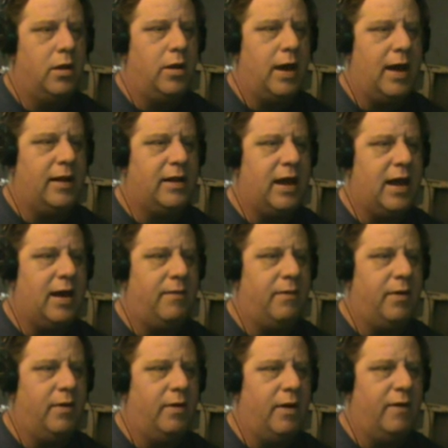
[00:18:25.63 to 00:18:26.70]
You have to have
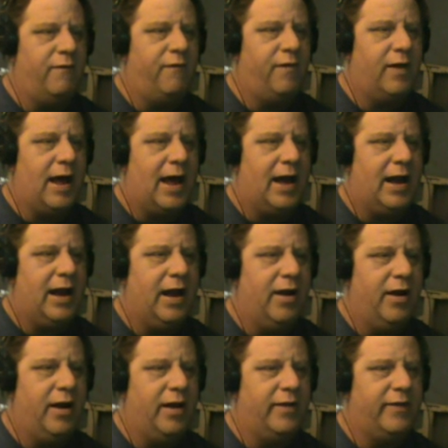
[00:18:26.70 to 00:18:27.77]
a flat
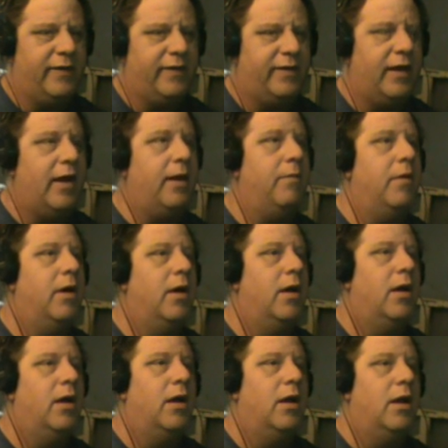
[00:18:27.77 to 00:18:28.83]
area. It's the same.
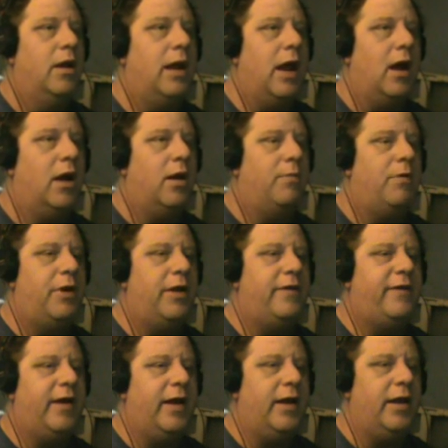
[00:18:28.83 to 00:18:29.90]
Now I'm going to put a
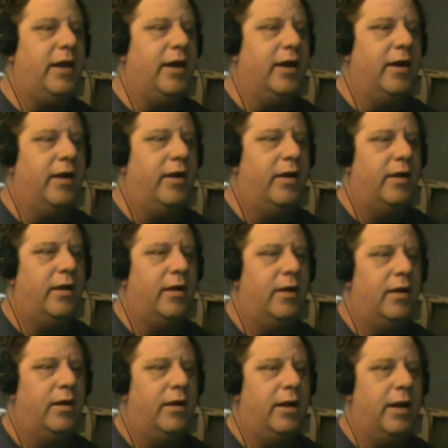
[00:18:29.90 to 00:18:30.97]
tent here.
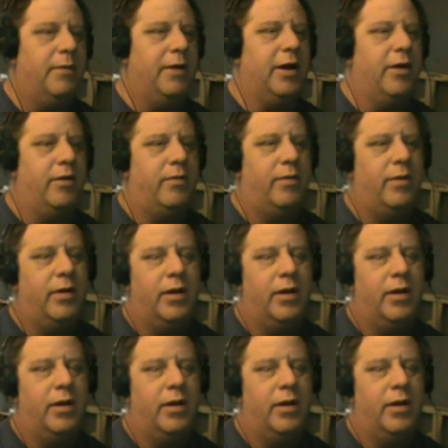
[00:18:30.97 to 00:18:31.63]
There we go.